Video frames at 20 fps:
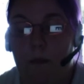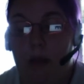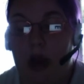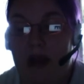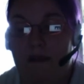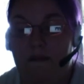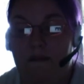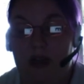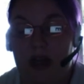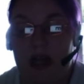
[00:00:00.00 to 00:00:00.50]

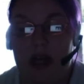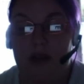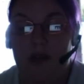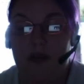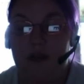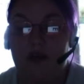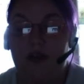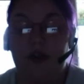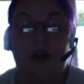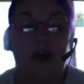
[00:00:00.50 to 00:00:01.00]
My
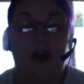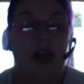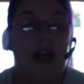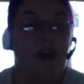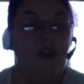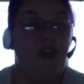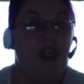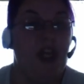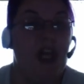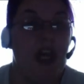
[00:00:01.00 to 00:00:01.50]
videos are
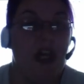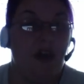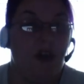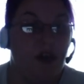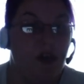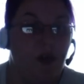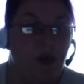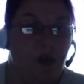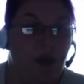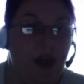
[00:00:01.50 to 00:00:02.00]

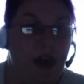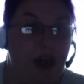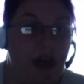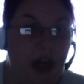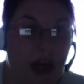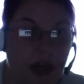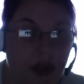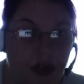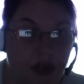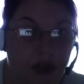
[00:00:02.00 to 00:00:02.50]
educational in
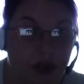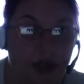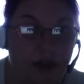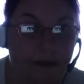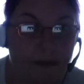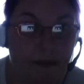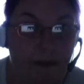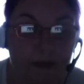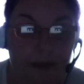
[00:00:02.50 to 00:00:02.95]
nature.